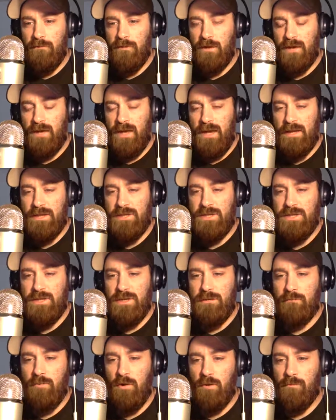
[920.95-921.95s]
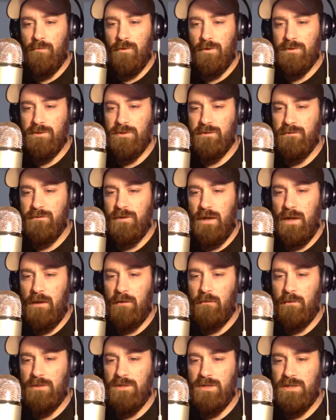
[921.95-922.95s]
the Gaethje Barbosa
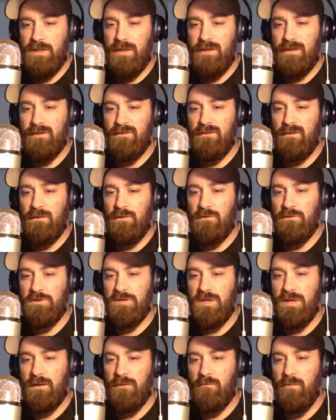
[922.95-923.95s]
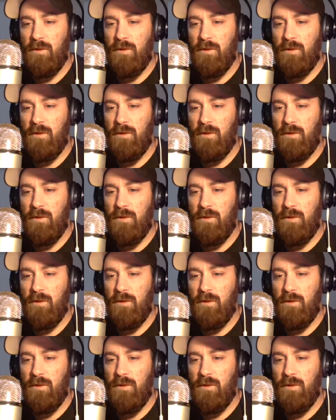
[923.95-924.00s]
fight, which I think is interesting.